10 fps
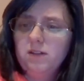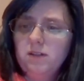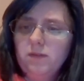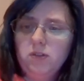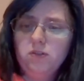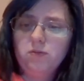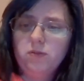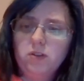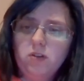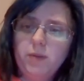If you just
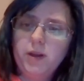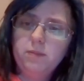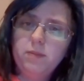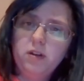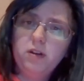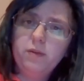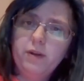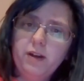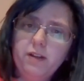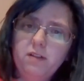want to comment below and
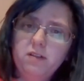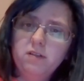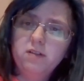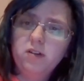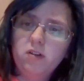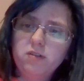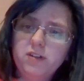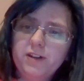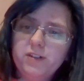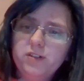I'll
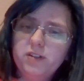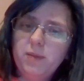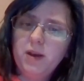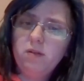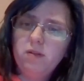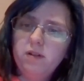contact you somehow.